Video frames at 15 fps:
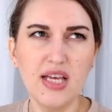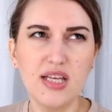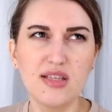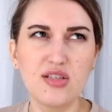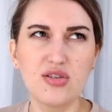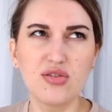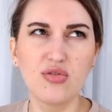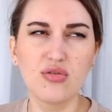
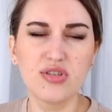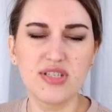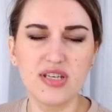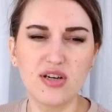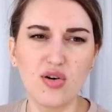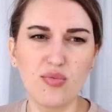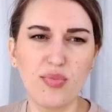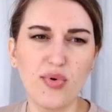to
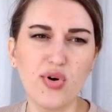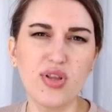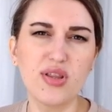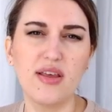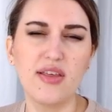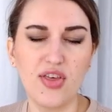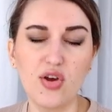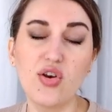
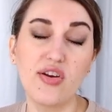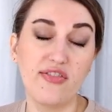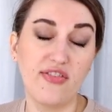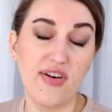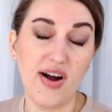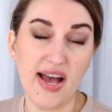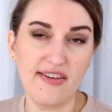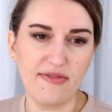
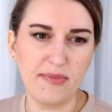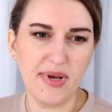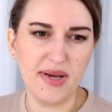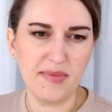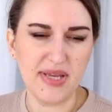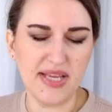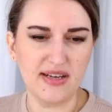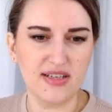0.35
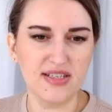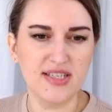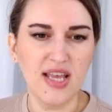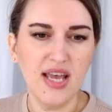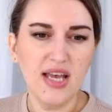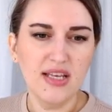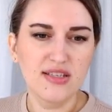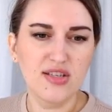millimeters.
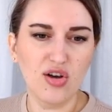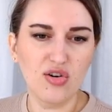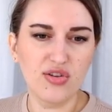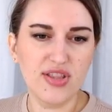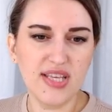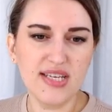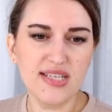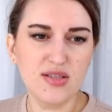So
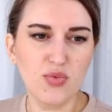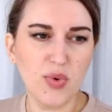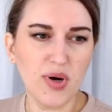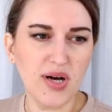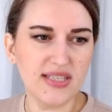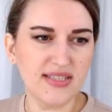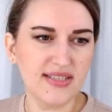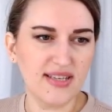these
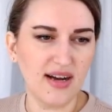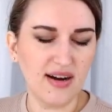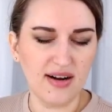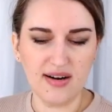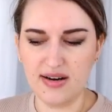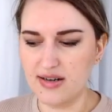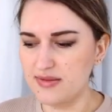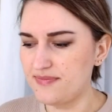ones
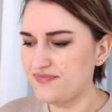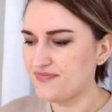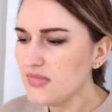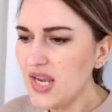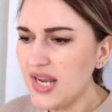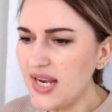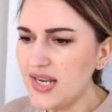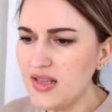are
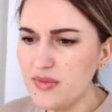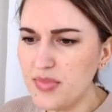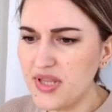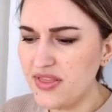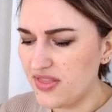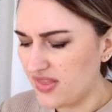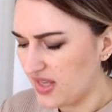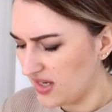a little
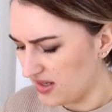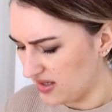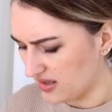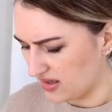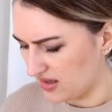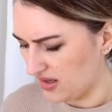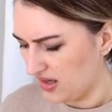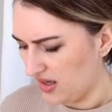bit
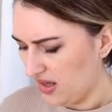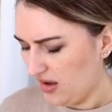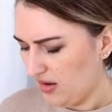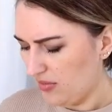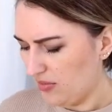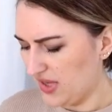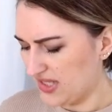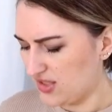thicker,
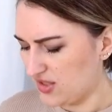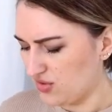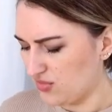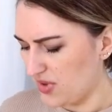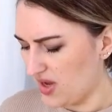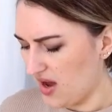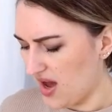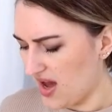but to
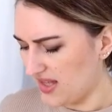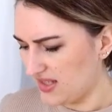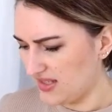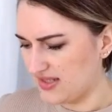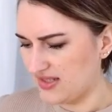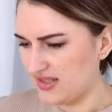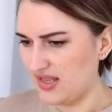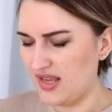be
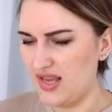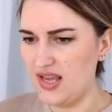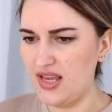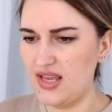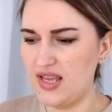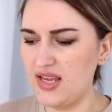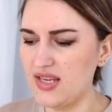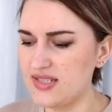honest,
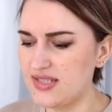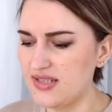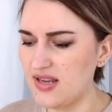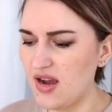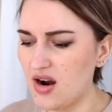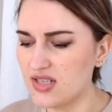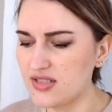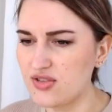it's
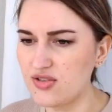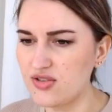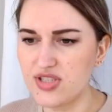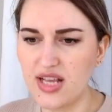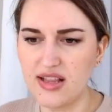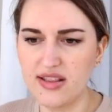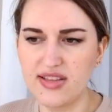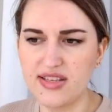hard to tell the